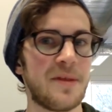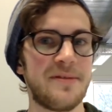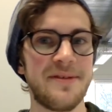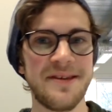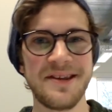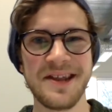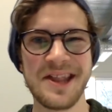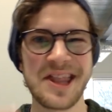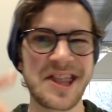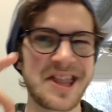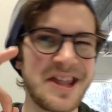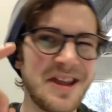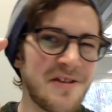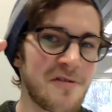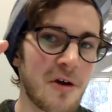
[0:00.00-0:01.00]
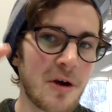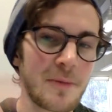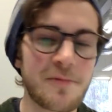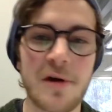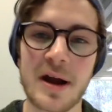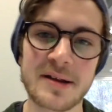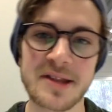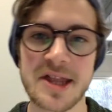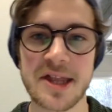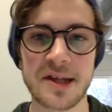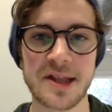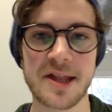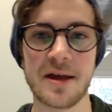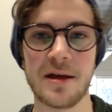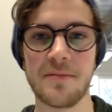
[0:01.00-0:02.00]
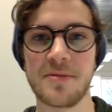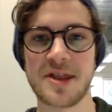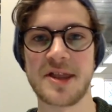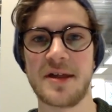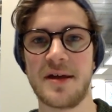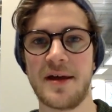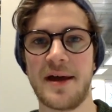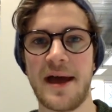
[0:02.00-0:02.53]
did 0 practice exams